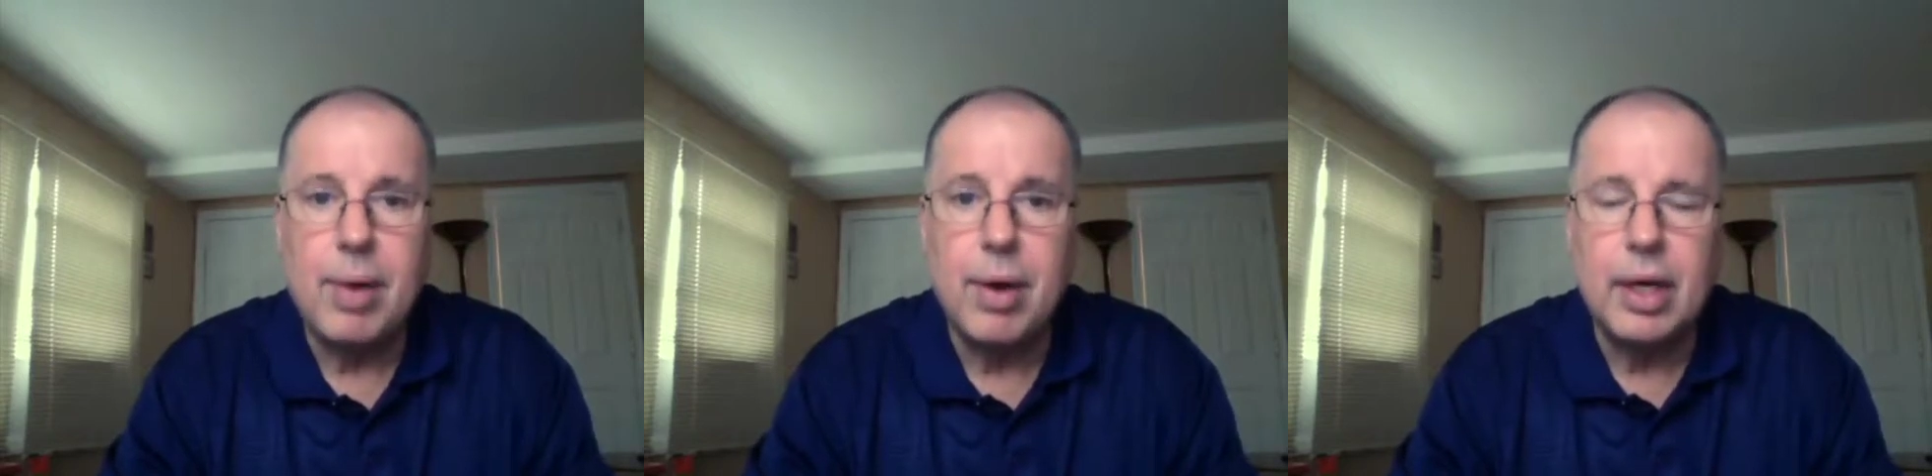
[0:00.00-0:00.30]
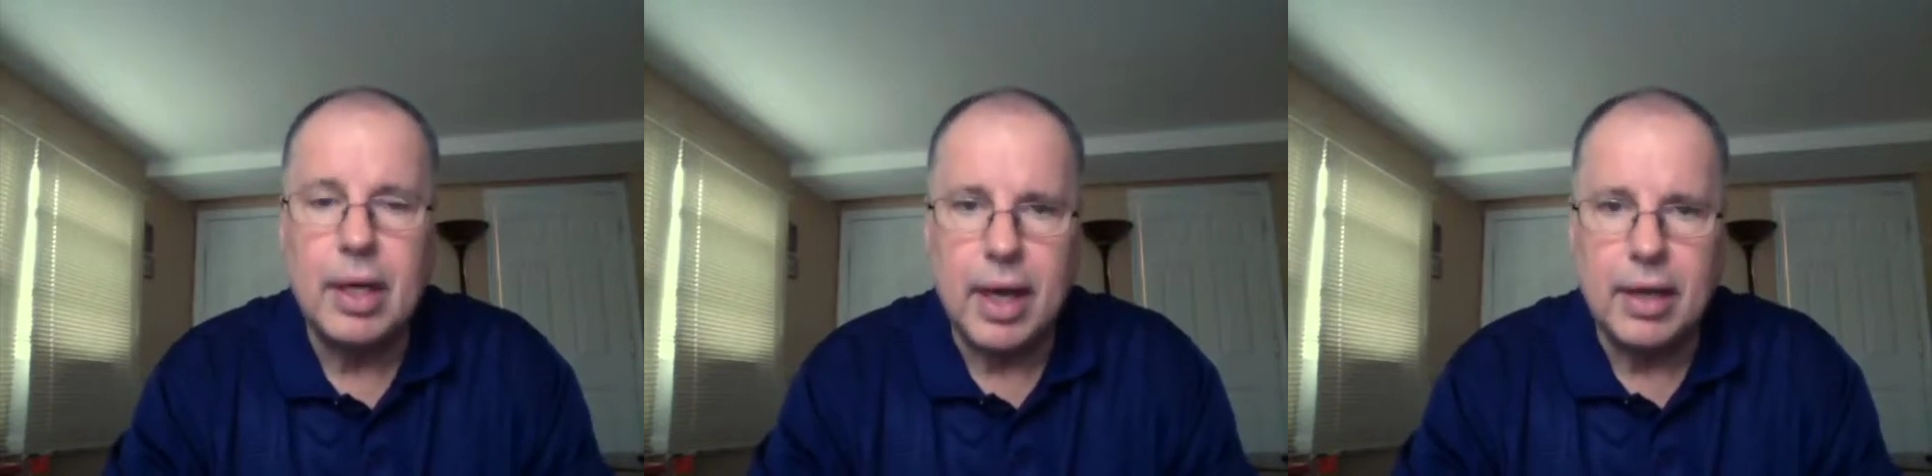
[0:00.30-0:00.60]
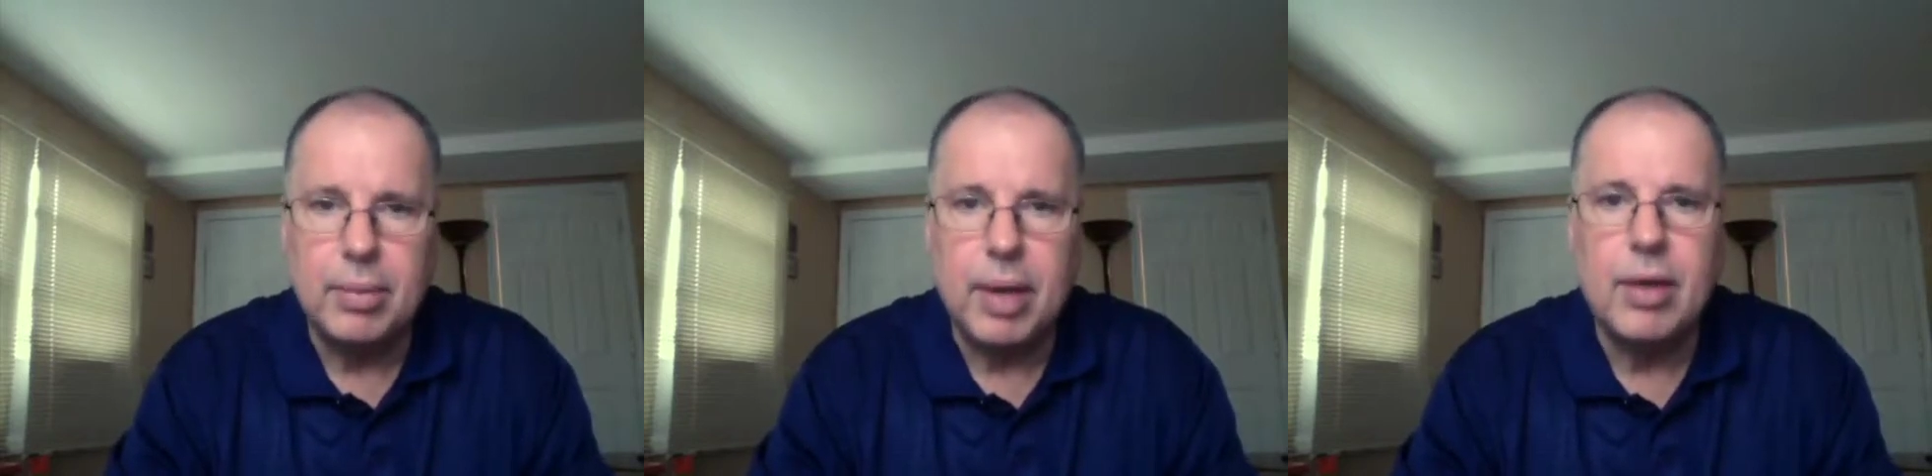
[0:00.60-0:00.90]
American
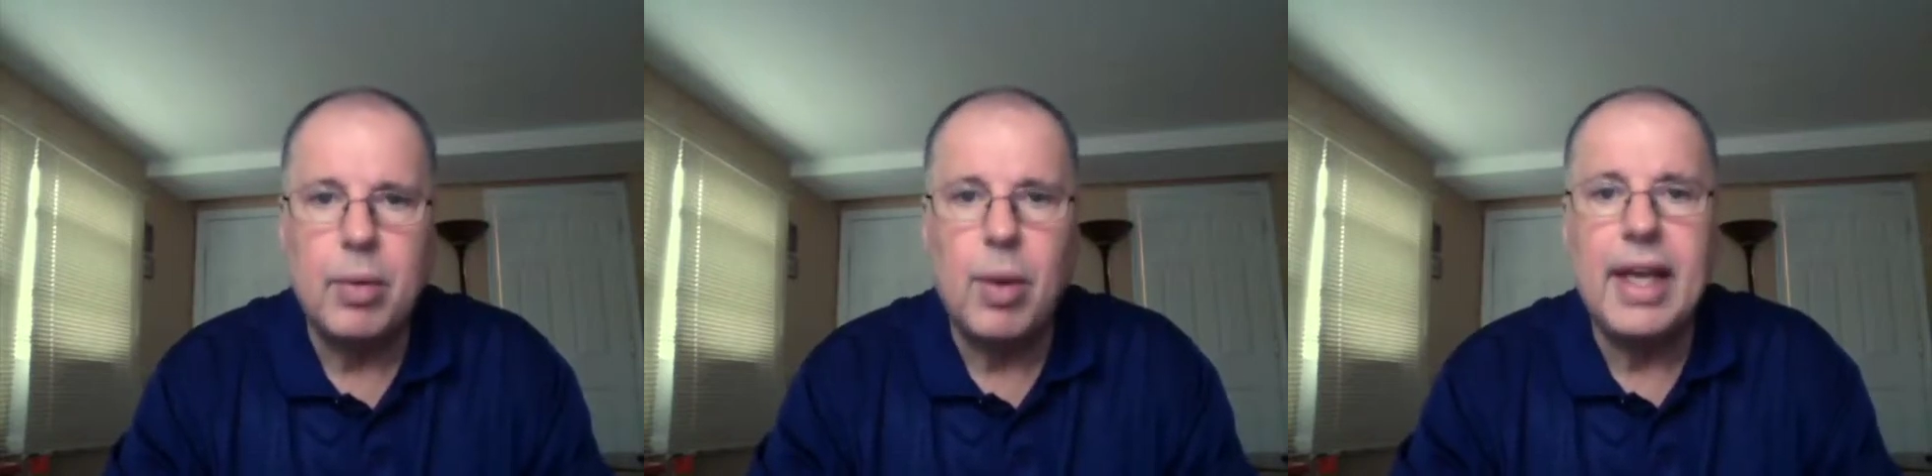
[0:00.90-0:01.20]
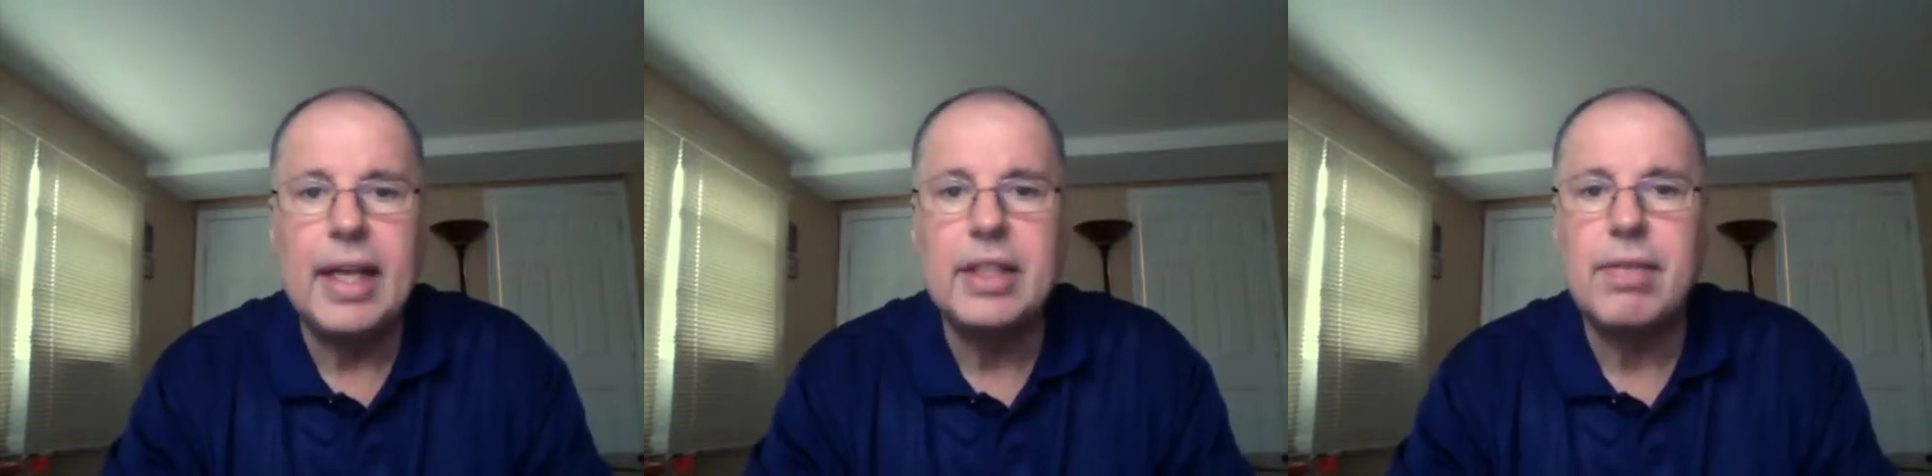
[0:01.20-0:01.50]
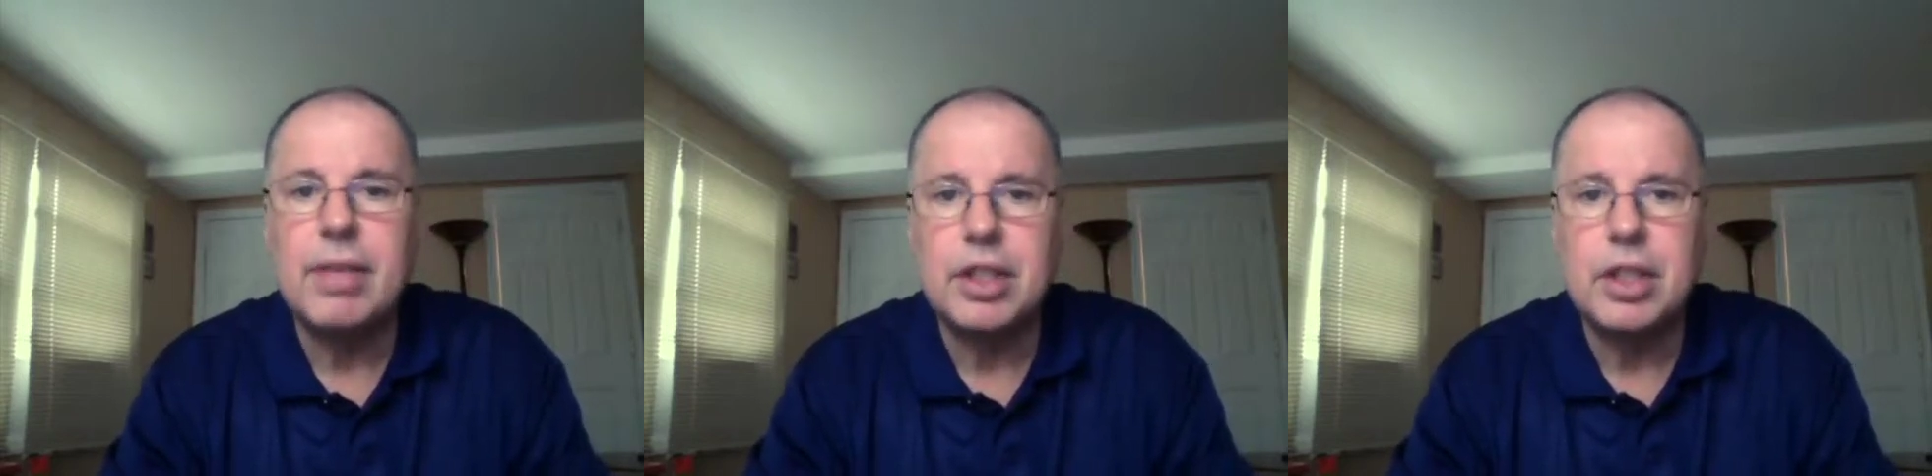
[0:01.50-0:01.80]
Idol, by the way, is
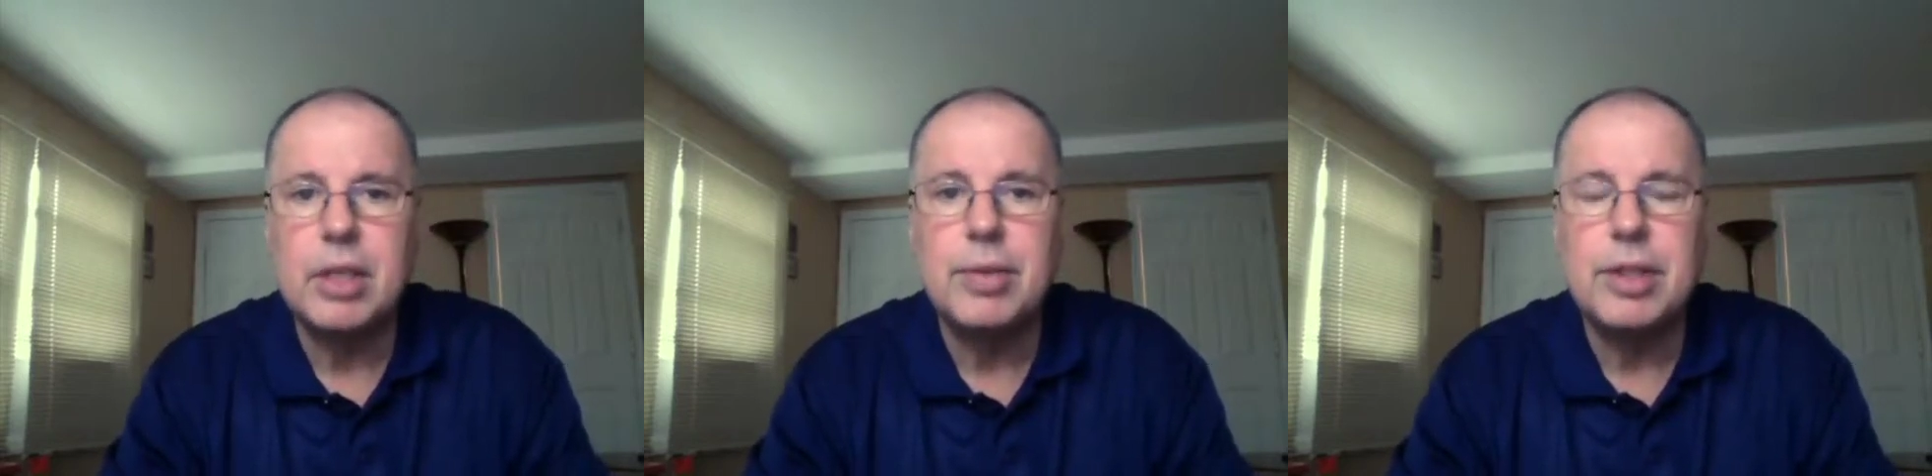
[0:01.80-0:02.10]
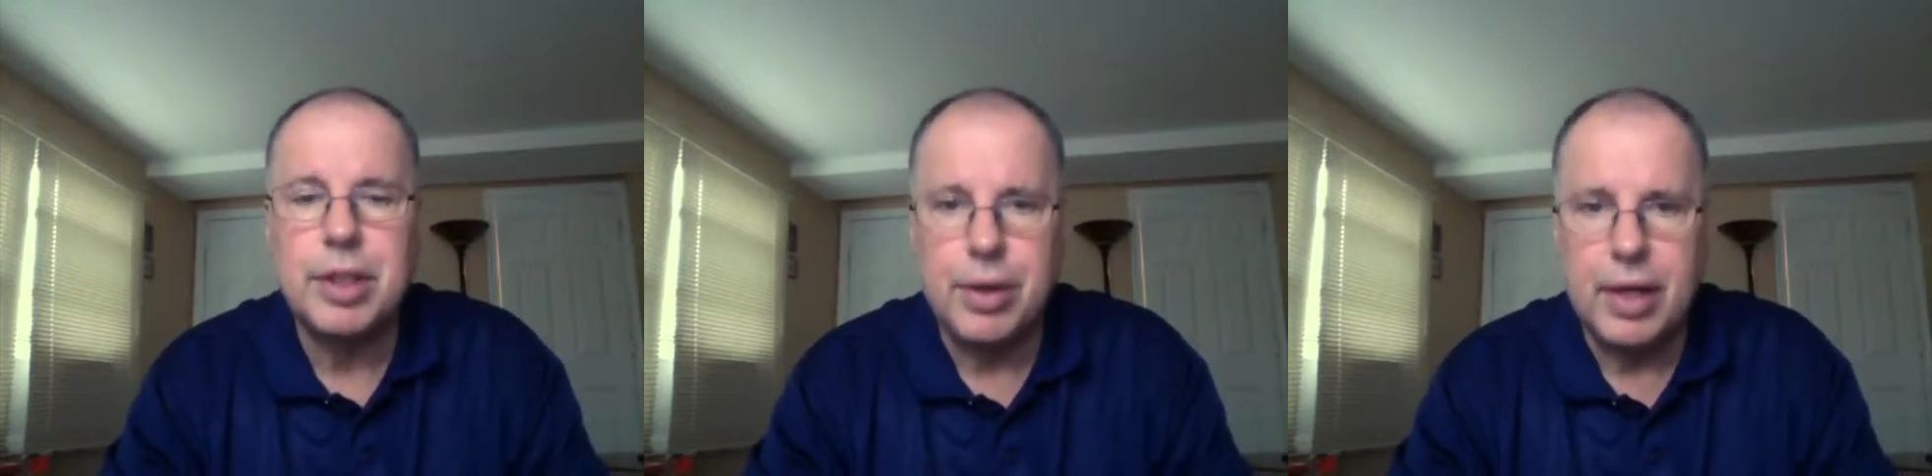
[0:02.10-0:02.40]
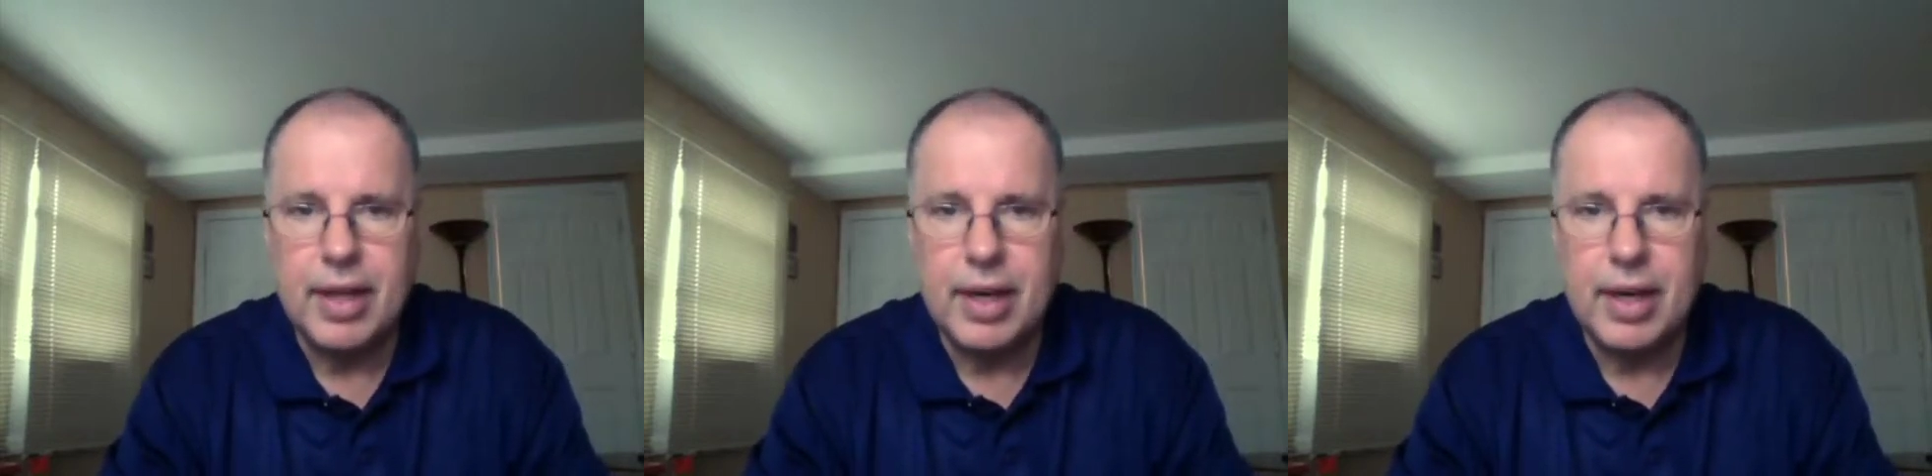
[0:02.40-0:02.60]
officially returning.